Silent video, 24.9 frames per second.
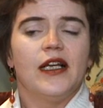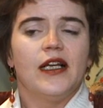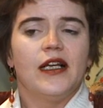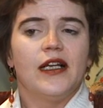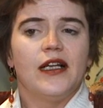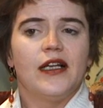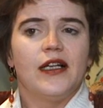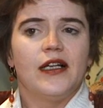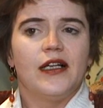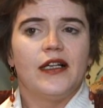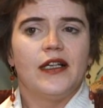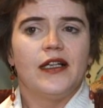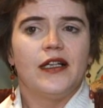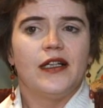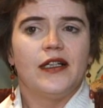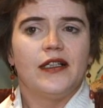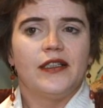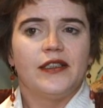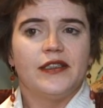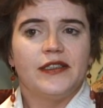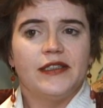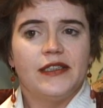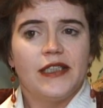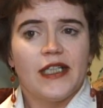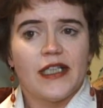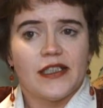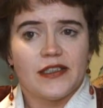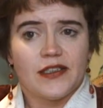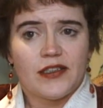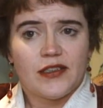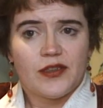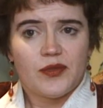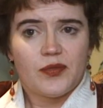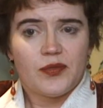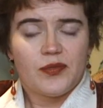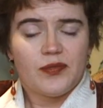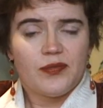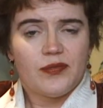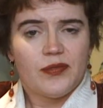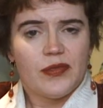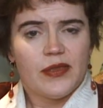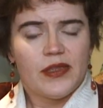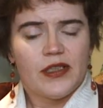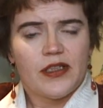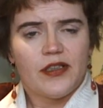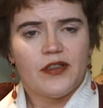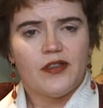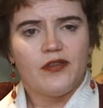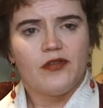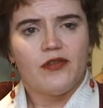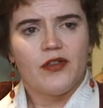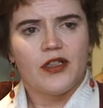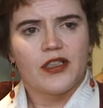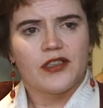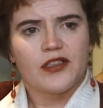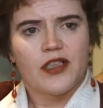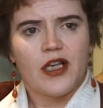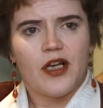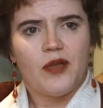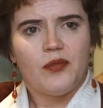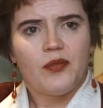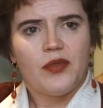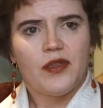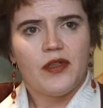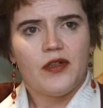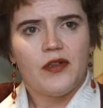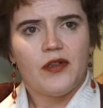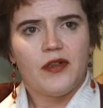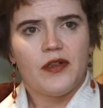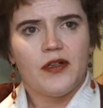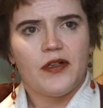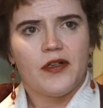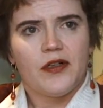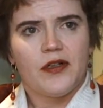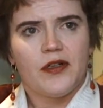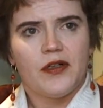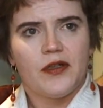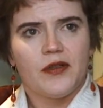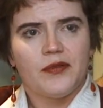Yes. For example,